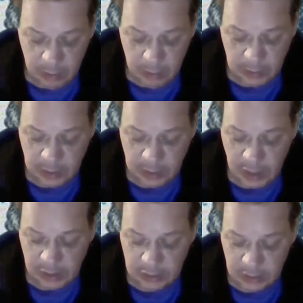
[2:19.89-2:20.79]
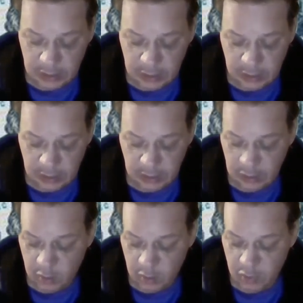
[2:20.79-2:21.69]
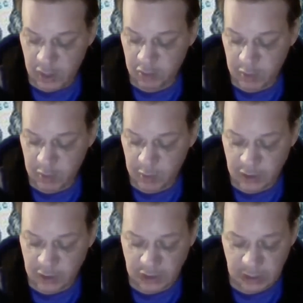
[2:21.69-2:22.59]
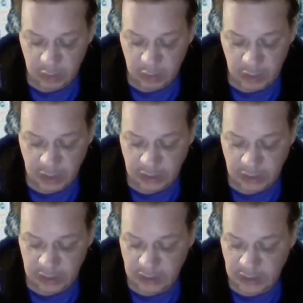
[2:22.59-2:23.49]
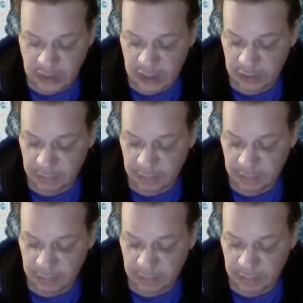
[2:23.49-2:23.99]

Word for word: besides the lower ranked Republicans and Democrats in the Senate.